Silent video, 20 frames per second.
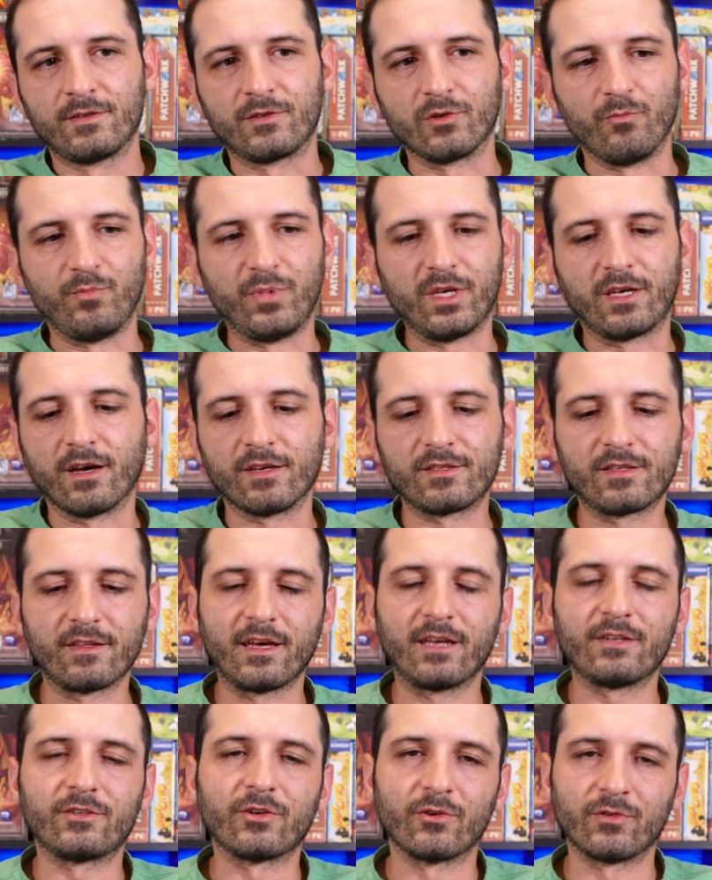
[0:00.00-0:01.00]
so because of
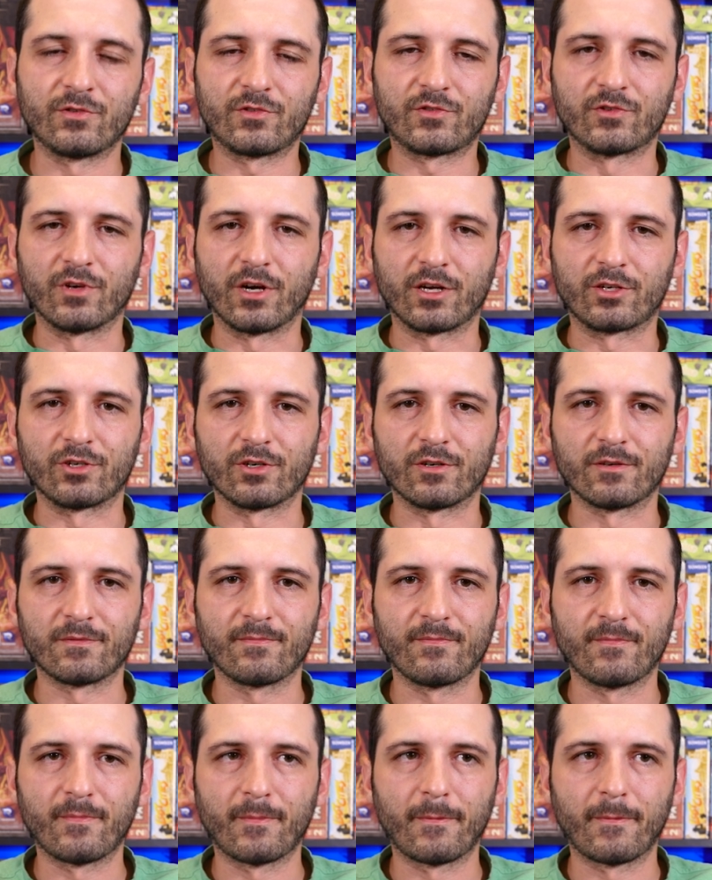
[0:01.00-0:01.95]
that turn structure,